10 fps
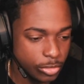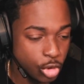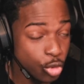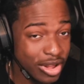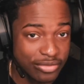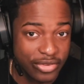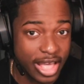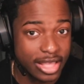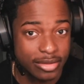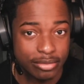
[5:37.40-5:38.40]
Great
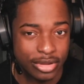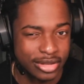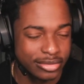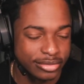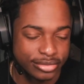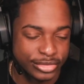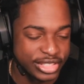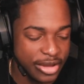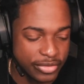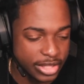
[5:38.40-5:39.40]
fight, but
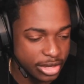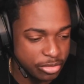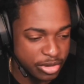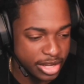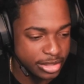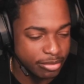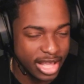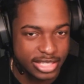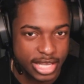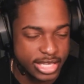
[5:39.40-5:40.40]
definitely rigged.
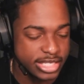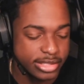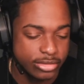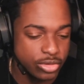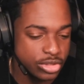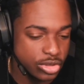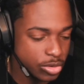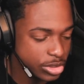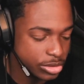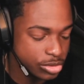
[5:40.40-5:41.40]
Mike Tyson, you
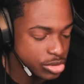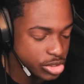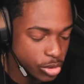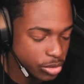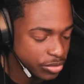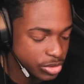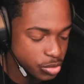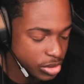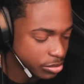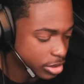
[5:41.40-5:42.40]
sold for
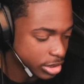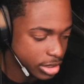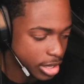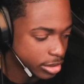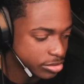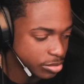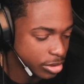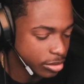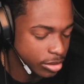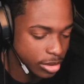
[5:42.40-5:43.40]
$20 million,
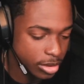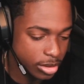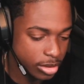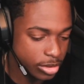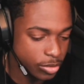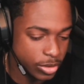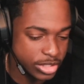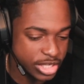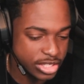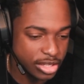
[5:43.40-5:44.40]
bro. You are
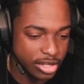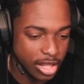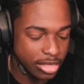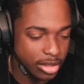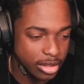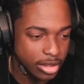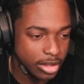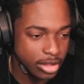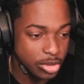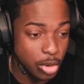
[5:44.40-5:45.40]
just another.
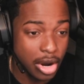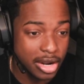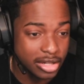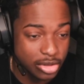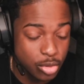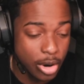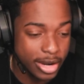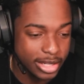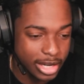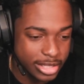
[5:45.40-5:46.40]
You are
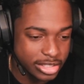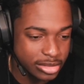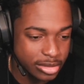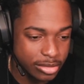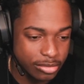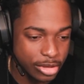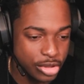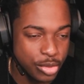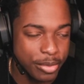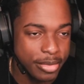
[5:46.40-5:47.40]
a legend, but
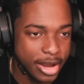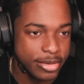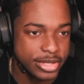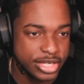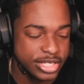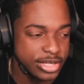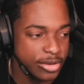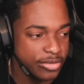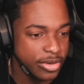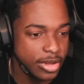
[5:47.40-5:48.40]
you embarrassed
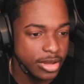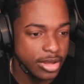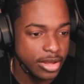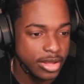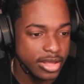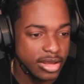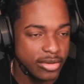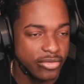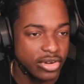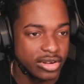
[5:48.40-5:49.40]
yourself
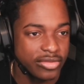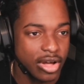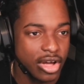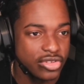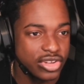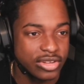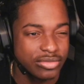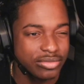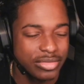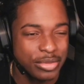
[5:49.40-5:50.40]
in front of 100
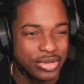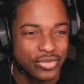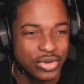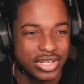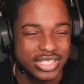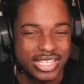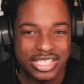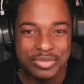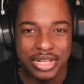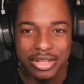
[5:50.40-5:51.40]
and maybe
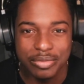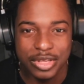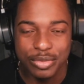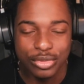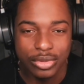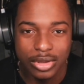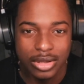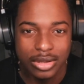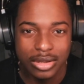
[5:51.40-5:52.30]
46 million people